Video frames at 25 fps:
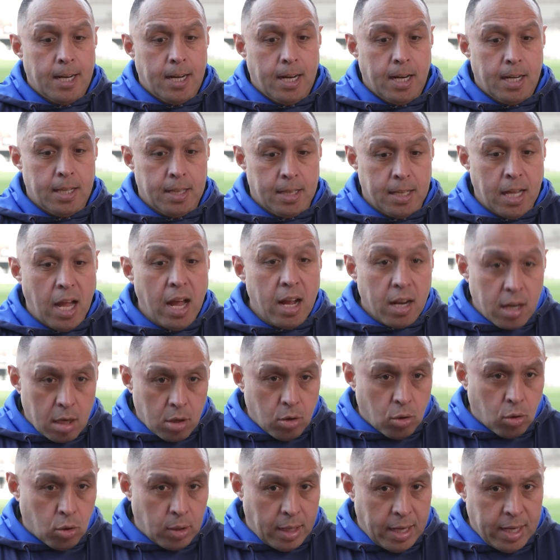And that
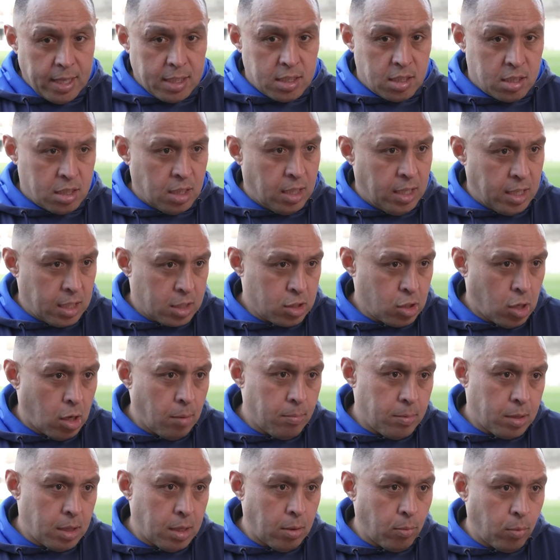all adds to the
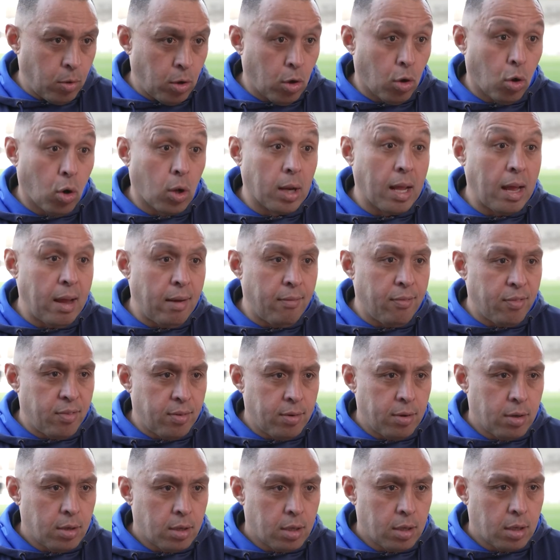excitement that we all have
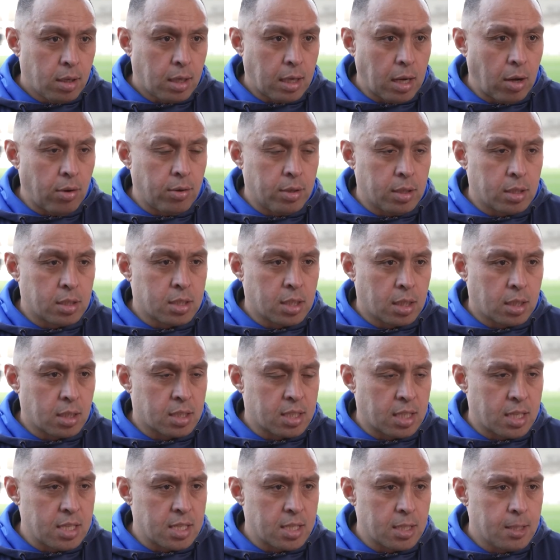going into the
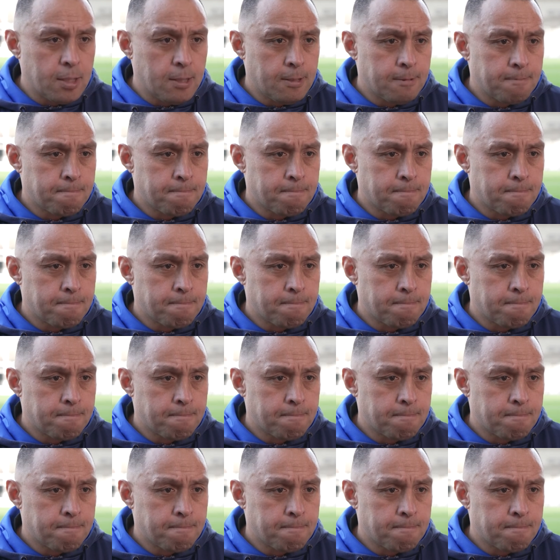season.